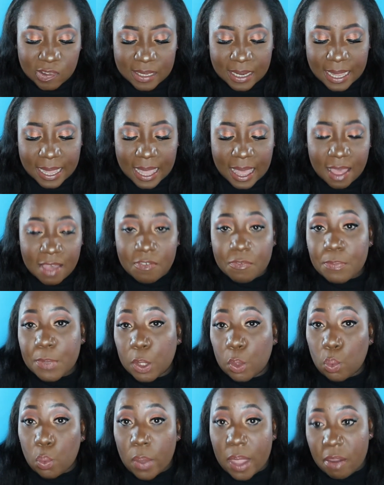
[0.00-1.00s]
that I have
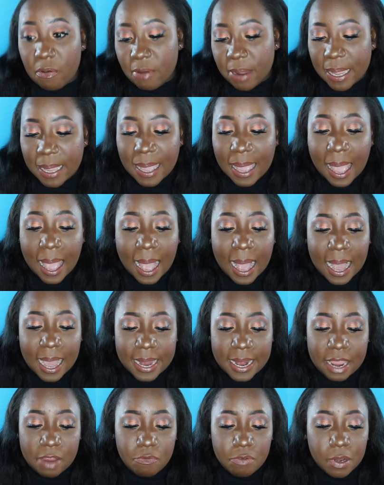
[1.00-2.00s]
been wearing,
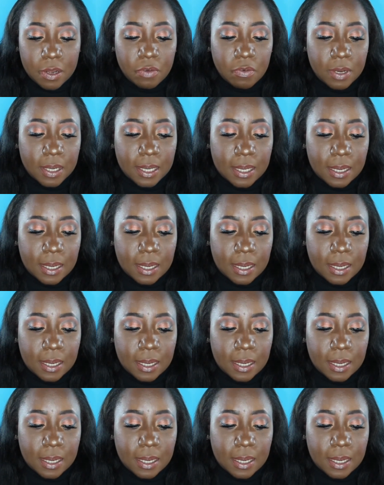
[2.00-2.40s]
and I really